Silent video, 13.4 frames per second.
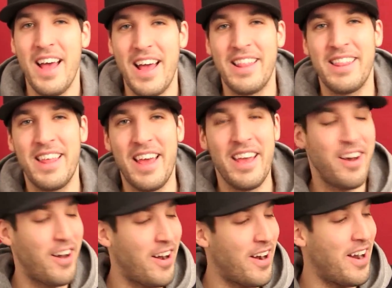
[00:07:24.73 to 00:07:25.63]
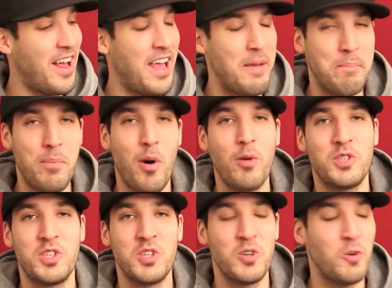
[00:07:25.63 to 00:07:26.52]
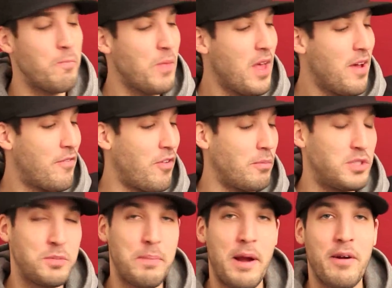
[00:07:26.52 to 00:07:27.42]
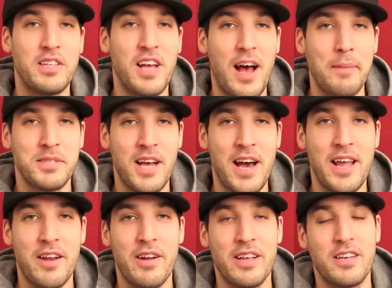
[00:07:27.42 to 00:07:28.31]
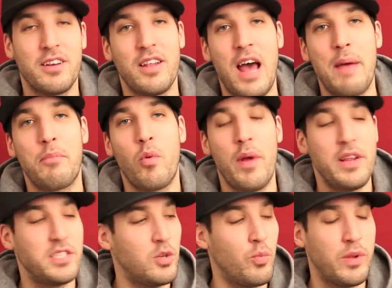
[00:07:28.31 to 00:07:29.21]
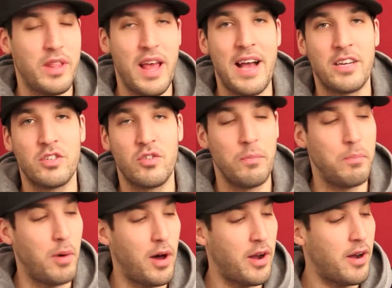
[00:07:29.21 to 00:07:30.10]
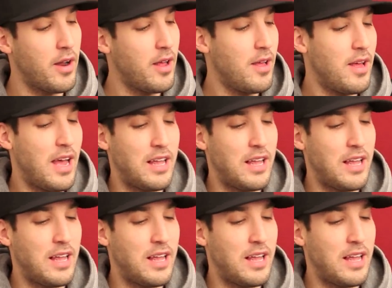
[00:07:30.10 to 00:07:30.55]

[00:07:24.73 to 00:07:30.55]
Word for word: And they are a boat shoe from Sperry Top Sider in collaboration with Extra Butter.